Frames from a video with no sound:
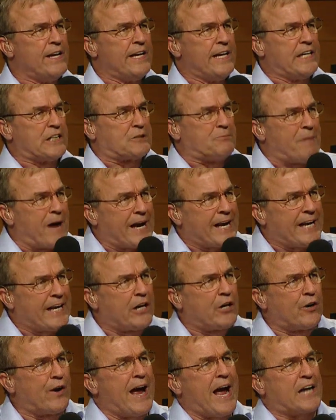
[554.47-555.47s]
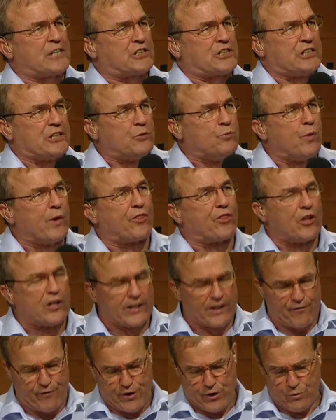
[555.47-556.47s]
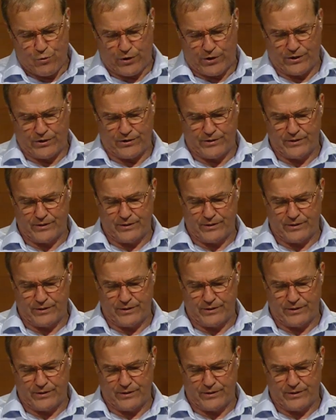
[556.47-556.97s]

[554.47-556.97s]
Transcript: is my interaction with the living word.